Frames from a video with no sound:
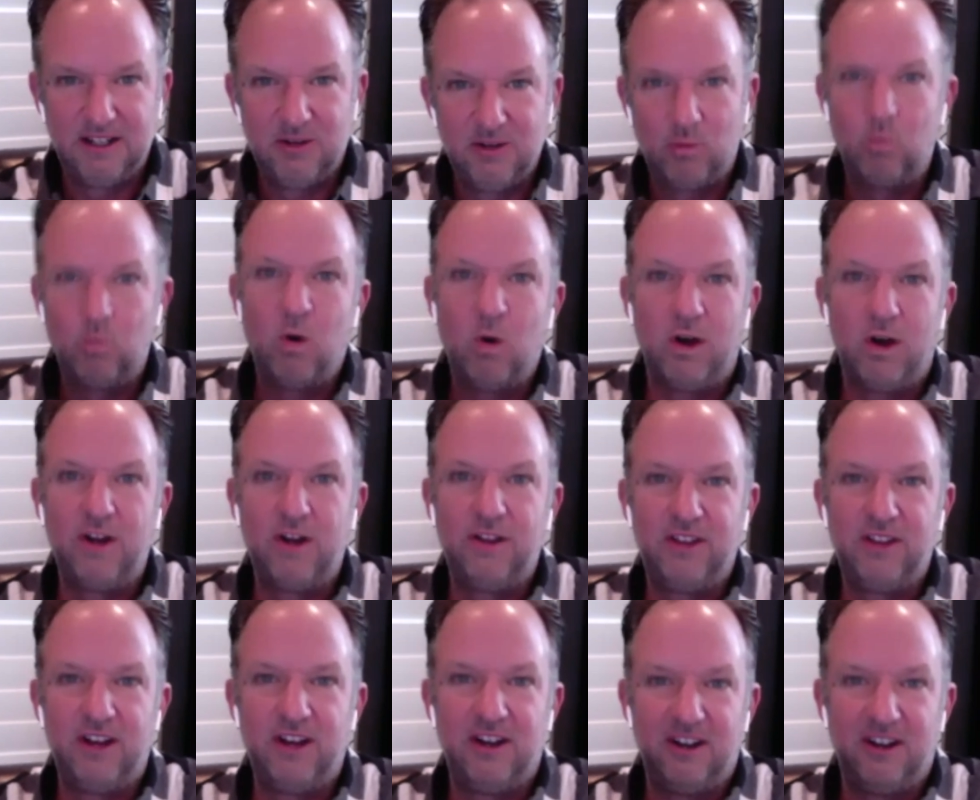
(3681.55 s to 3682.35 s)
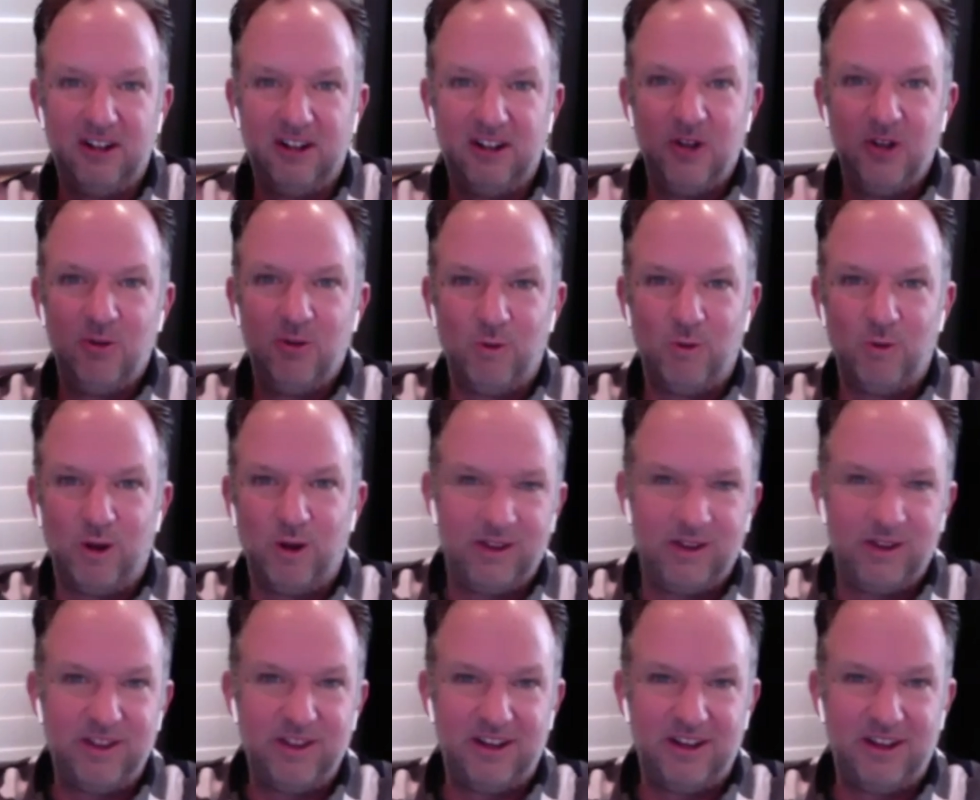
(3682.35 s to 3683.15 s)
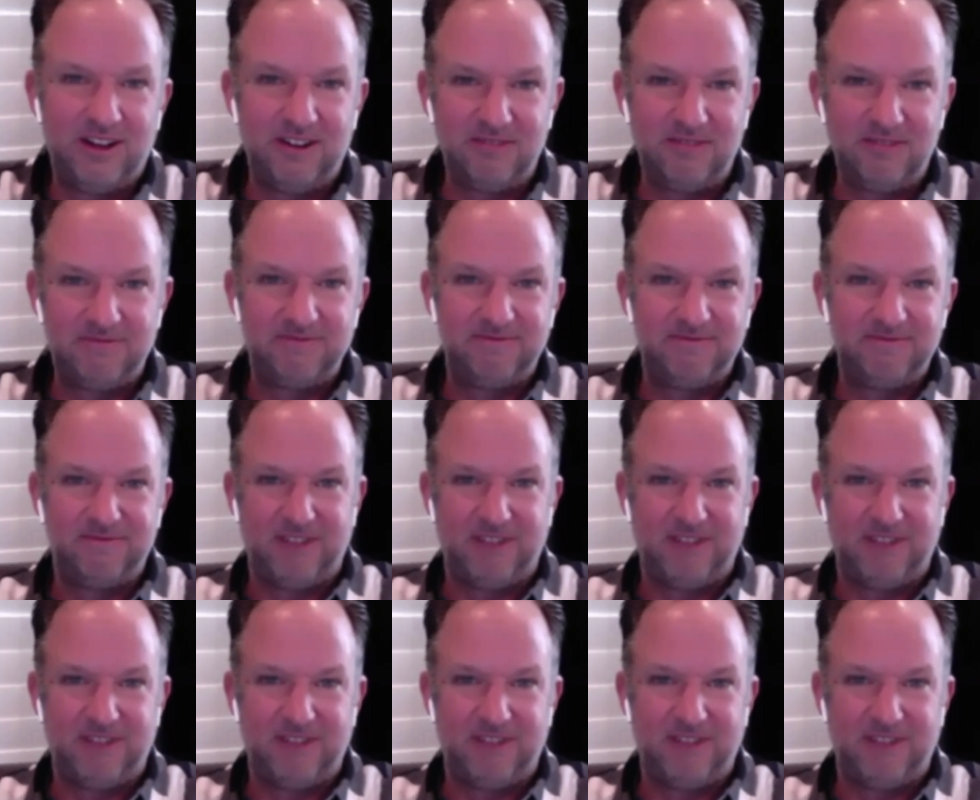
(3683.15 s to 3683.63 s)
One of the one of the